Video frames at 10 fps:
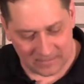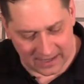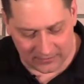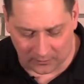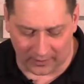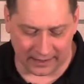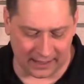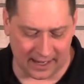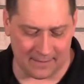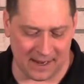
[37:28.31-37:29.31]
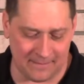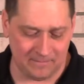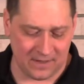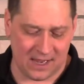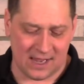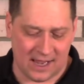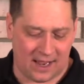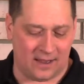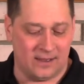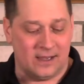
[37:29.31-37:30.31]
He's working. Amen.
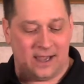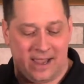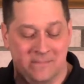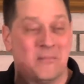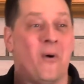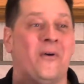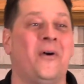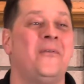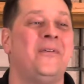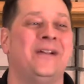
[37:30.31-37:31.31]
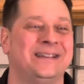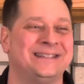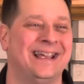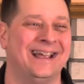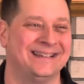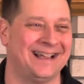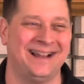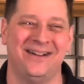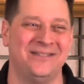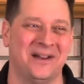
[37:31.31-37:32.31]
Uh, and moreover, it says, I
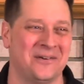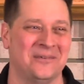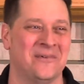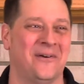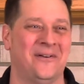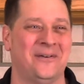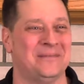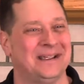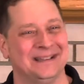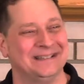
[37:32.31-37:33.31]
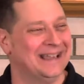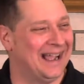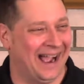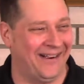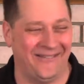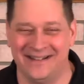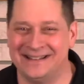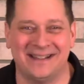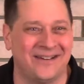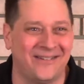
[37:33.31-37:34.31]
love that word moreover because I already
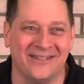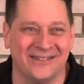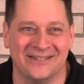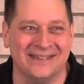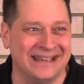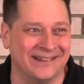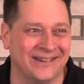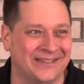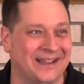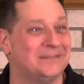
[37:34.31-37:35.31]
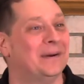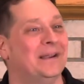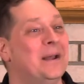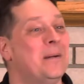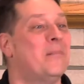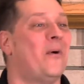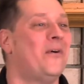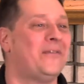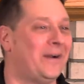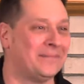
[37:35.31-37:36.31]
said all of those neat little things, but
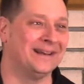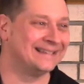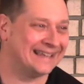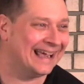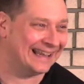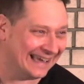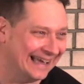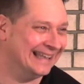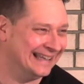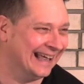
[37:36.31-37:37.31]
moreover, I'm going to say it again.